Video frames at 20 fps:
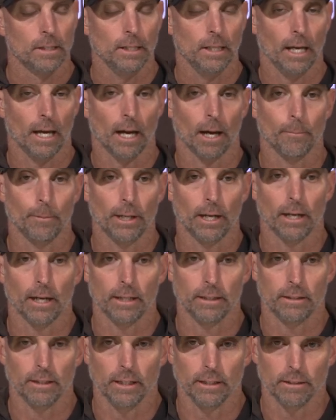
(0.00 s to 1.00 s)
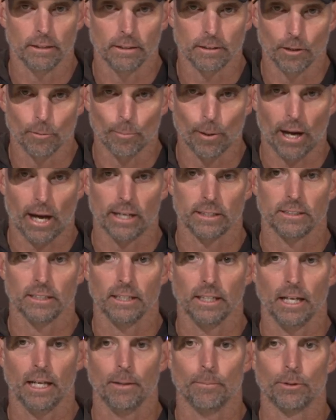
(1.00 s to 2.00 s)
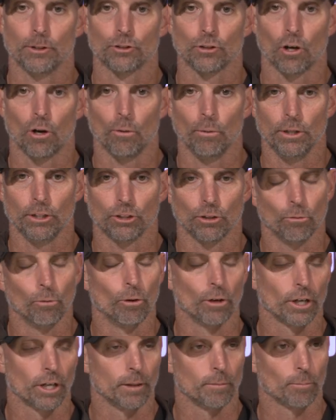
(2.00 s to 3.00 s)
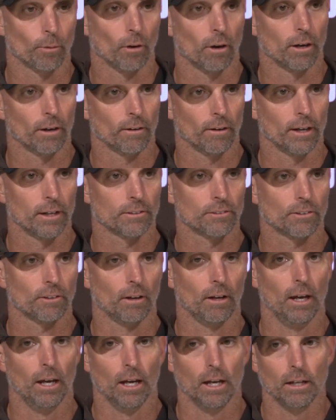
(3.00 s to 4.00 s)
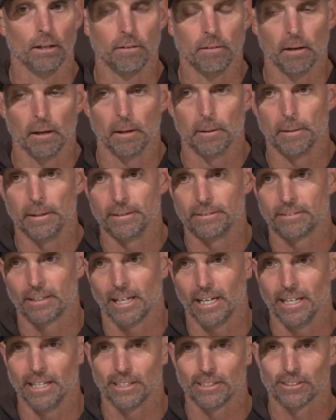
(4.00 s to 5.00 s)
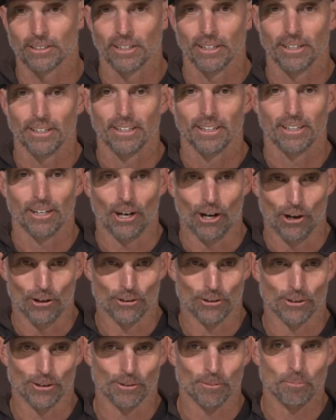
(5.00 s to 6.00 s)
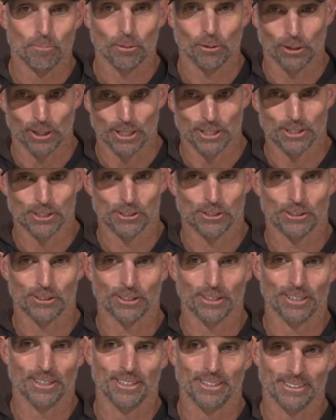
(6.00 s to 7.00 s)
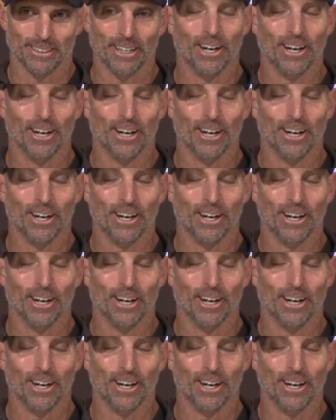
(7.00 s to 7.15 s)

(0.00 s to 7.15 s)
Yeah, I mean, I think that the passing game is always a work in progress, and uh, it takes other players uh,